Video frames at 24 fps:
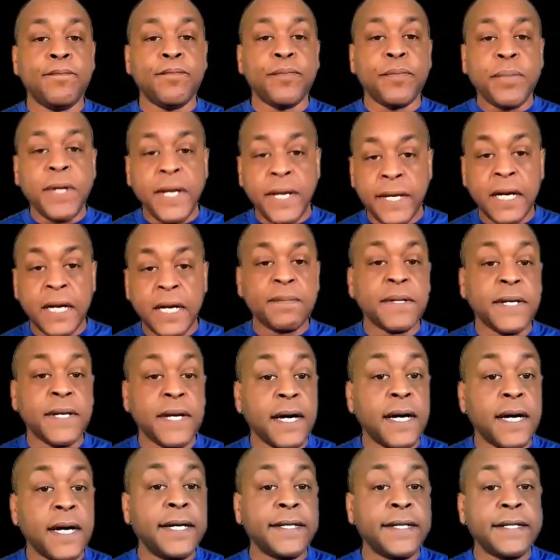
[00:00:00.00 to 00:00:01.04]
picking up a
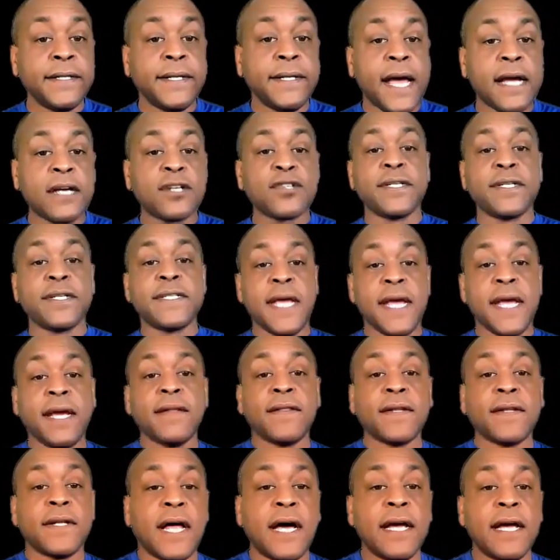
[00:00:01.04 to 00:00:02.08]
gun and actually
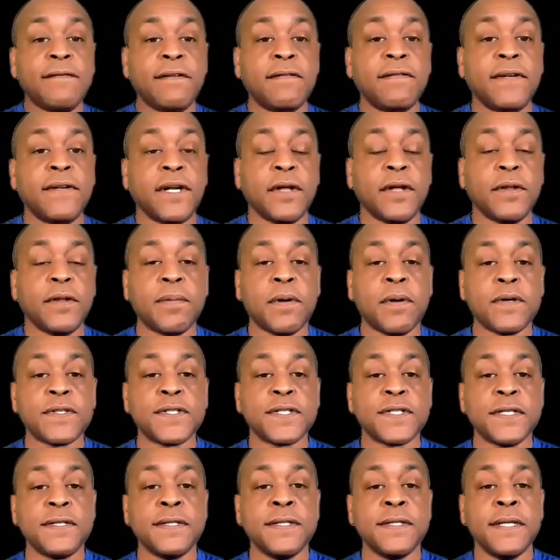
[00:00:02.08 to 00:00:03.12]
taking the life of another
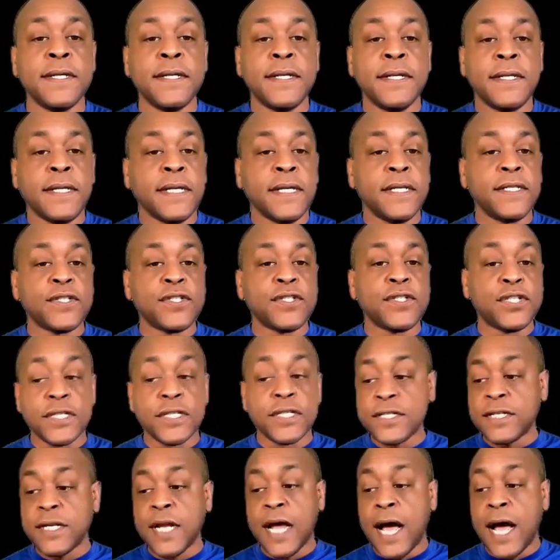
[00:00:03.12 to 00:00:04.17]
person is
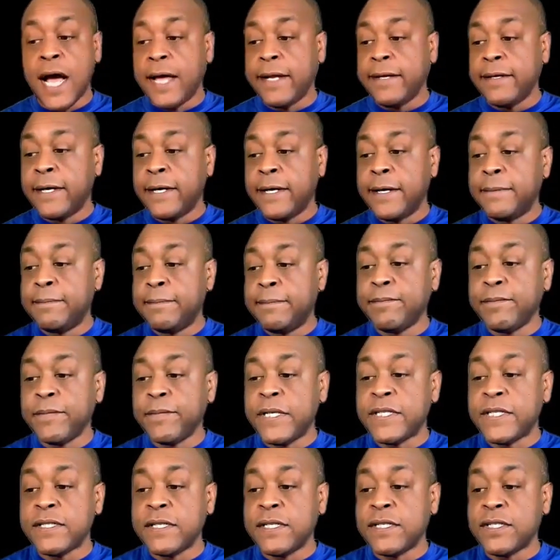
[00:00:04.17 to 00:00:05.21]
just not
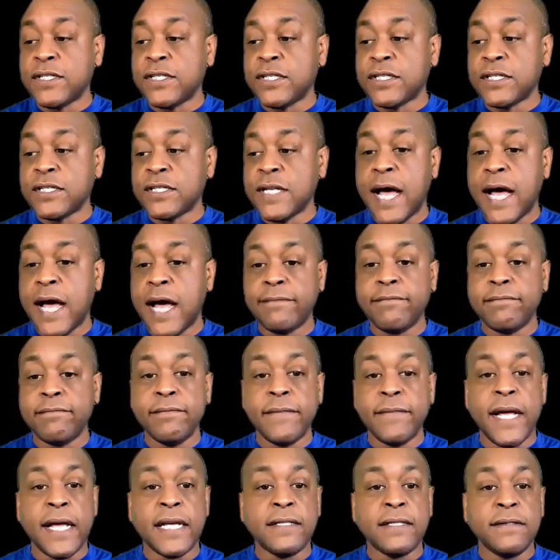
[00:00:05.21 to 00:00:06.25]
it's just not
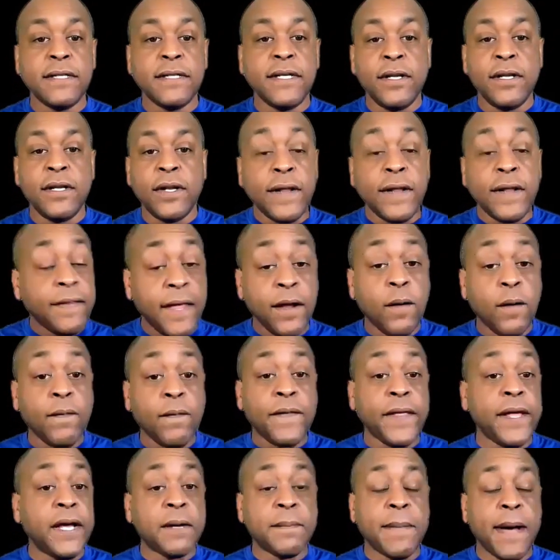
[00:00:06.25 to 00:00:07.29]
they don't
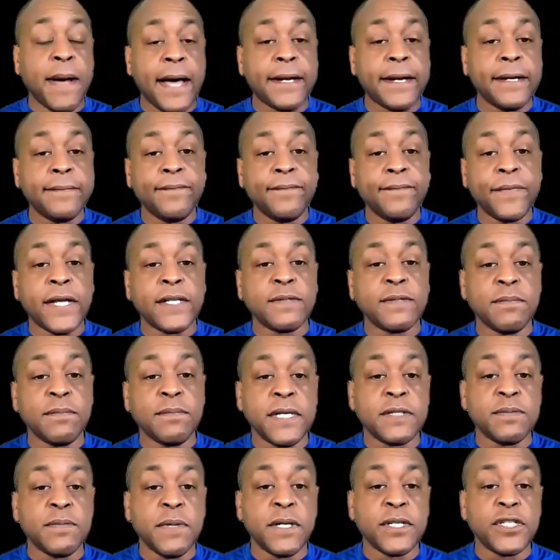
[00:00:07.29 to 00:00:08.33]
think about it
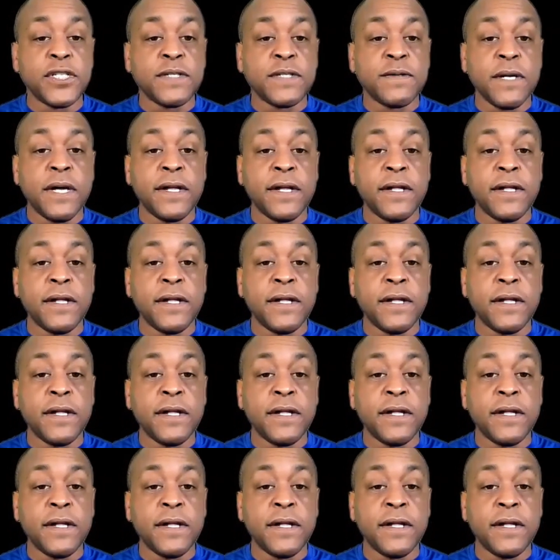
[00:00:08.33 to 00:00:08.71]
as much as